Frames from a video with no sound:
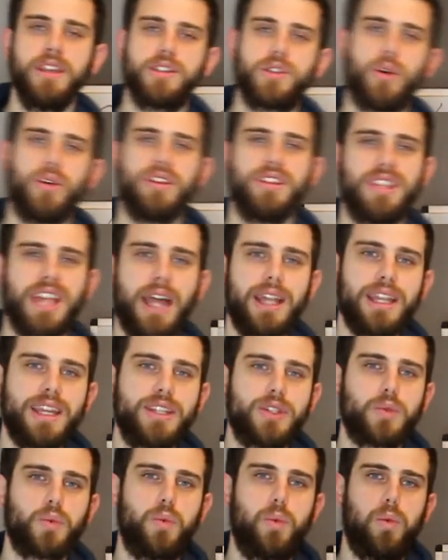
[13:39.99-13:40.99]
So that
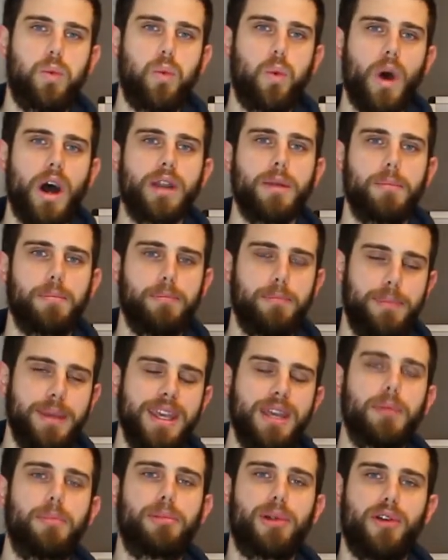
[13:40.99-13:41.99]
is what
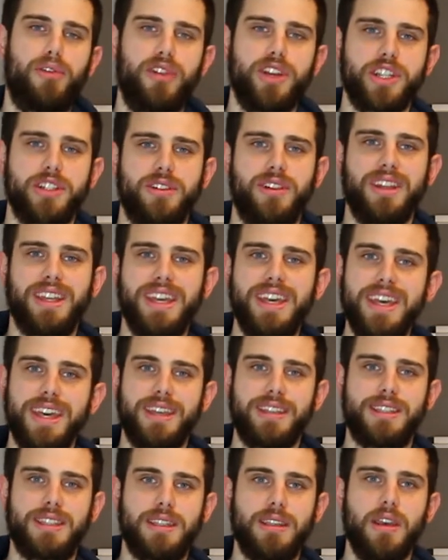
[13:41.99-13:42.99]
being a professional
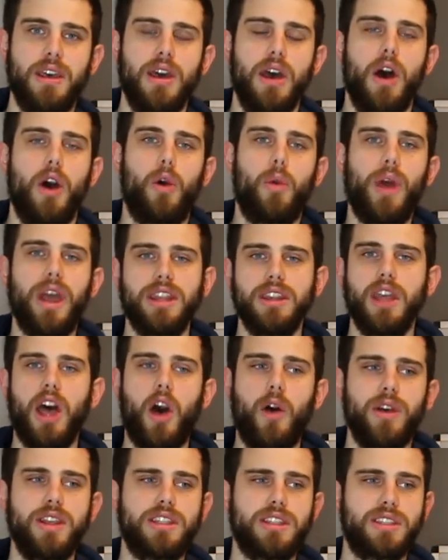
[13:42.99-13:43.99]
is. Right
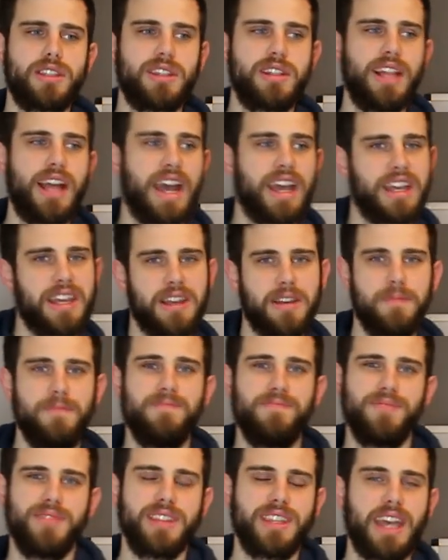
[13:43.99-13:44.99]
now, it's like
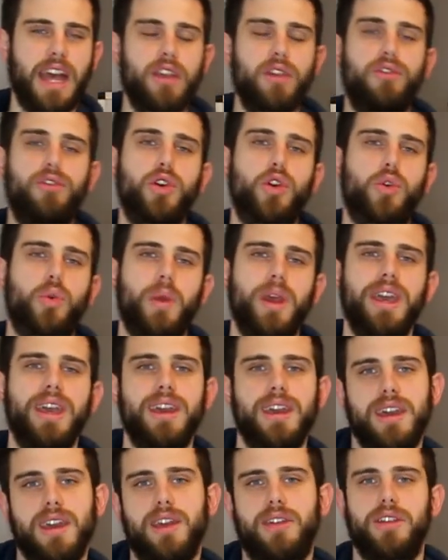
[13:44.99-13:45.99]
kind of a
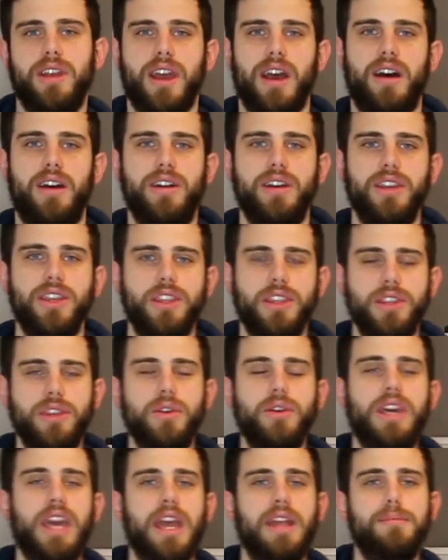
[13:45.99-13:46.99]
gray area.
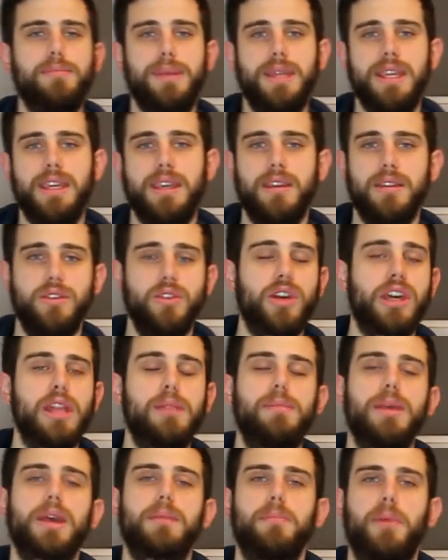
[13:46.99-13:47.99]
You can
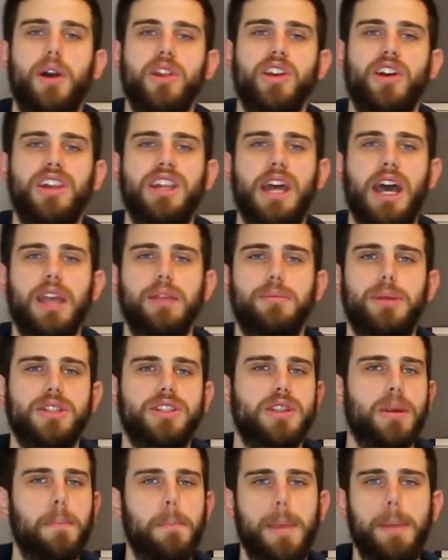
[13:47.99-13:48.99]
make money online,
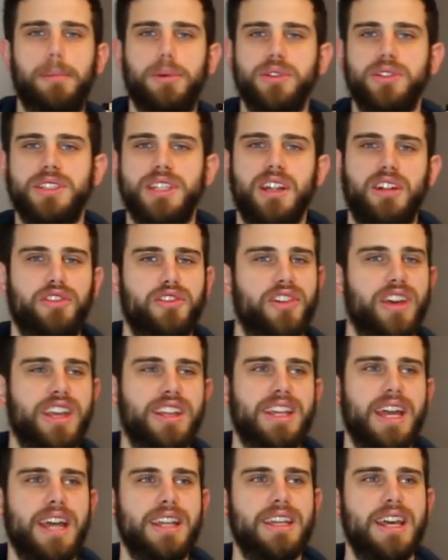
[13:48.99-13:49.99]
but some people still
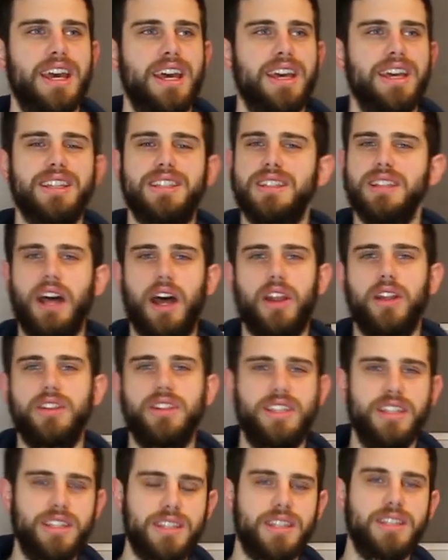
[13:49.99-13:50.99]
think that it's not a
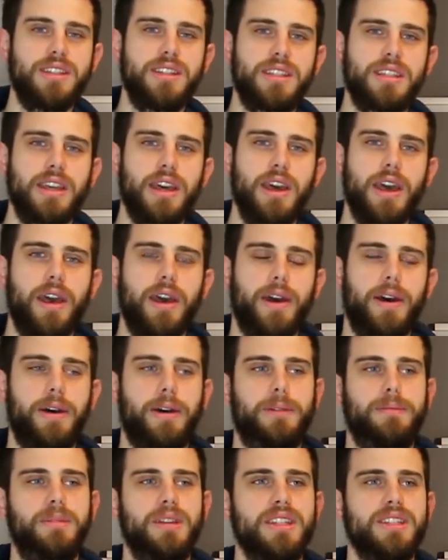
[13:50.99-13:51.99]
decent,
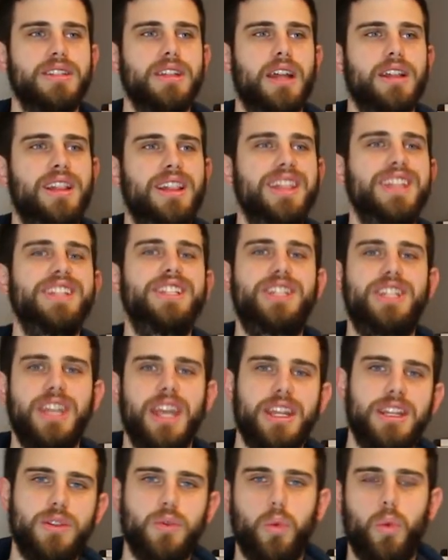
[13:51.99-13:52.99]
it's not a
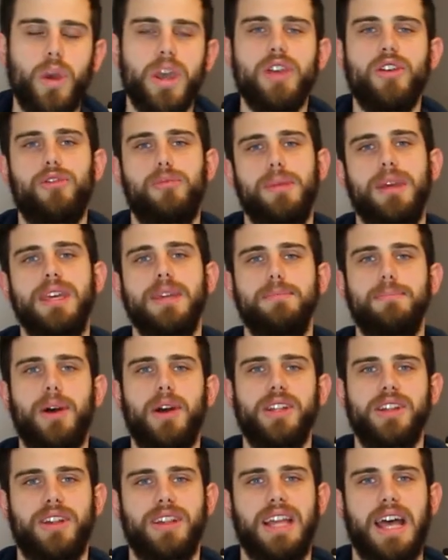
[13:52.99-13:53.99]
legit way of making
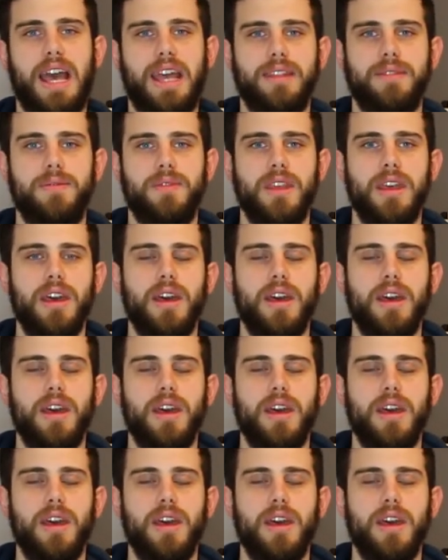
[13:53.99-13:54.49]
money online.